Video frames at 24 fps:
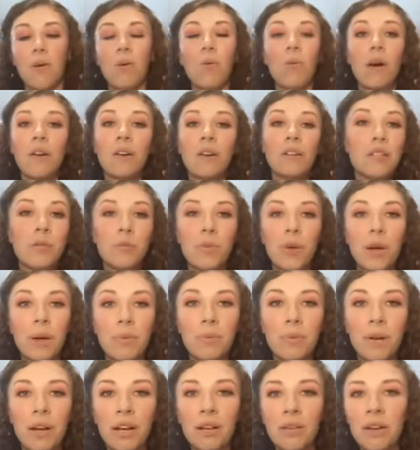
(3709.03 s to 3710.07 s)
One
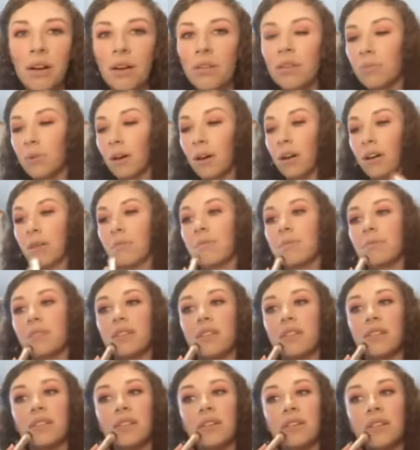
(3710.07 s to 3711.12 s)
swipe right around the bottom.
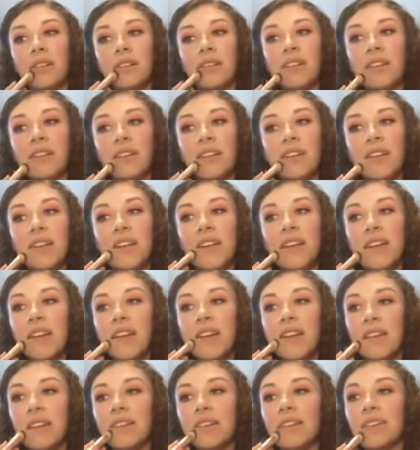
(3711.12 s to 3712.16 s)
That's all you're gonna need.
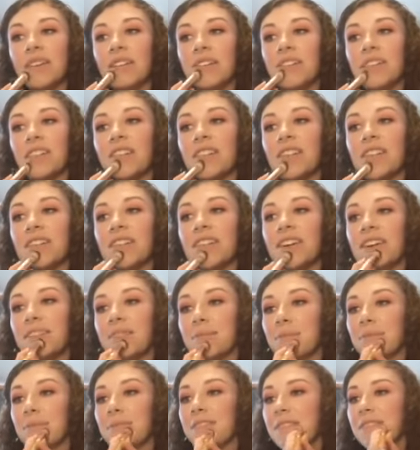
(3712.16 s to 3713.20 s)
And then you're just gonna
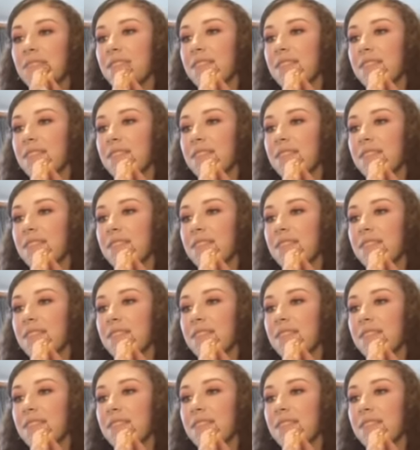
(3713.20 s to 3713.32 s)
dab